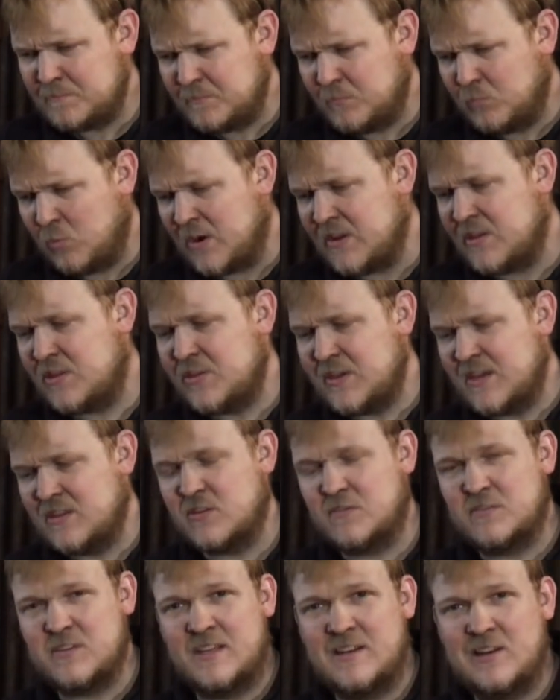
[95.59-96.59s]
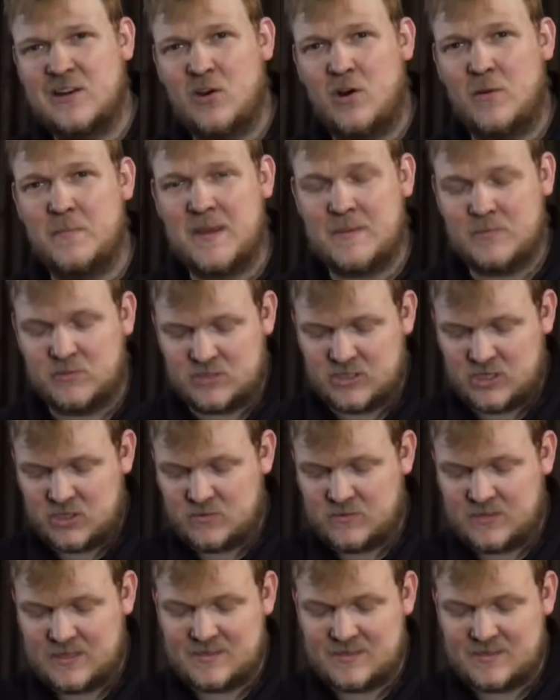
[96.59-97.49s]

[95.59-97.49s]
one of the things I've seen a lot of people do,